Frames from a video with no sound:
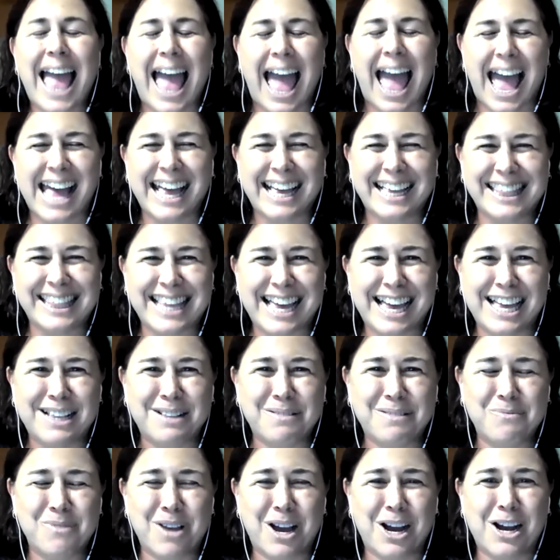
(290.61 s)
And
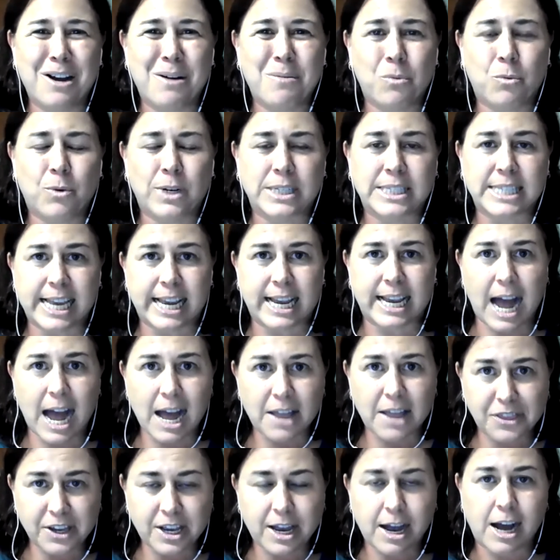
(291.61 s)
then um, once I
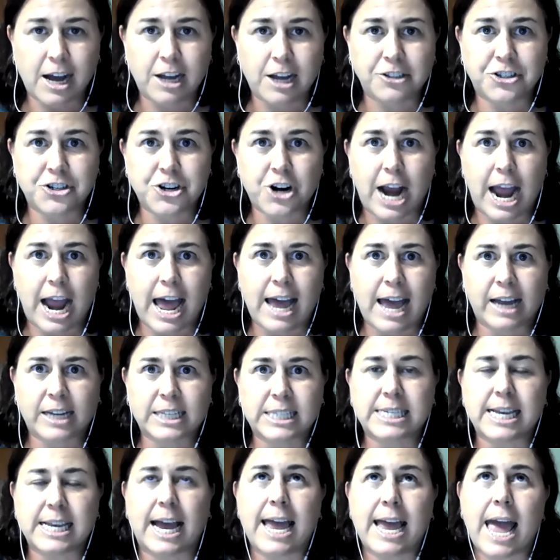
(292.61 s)
got the
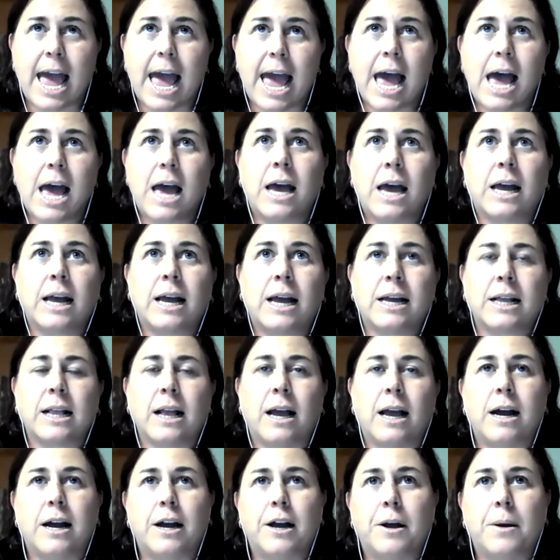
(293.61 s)
contract, I had,
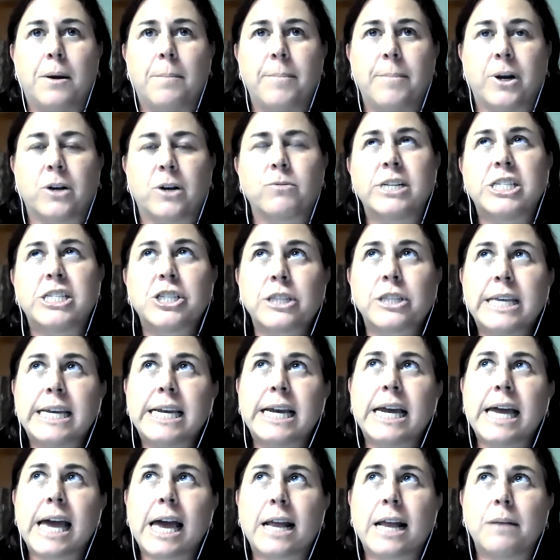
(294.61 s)
um,
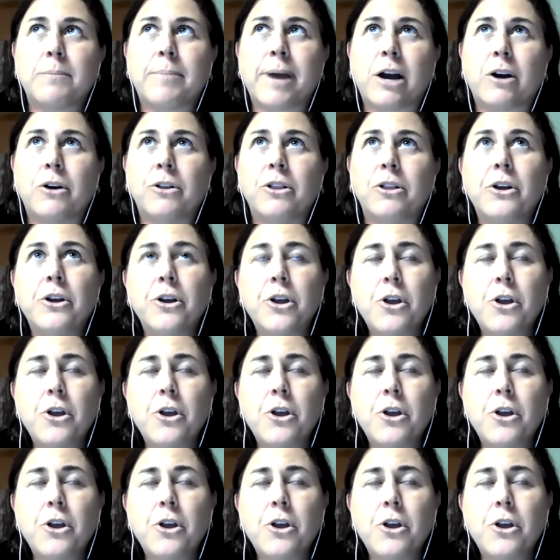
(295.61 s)
originally I had about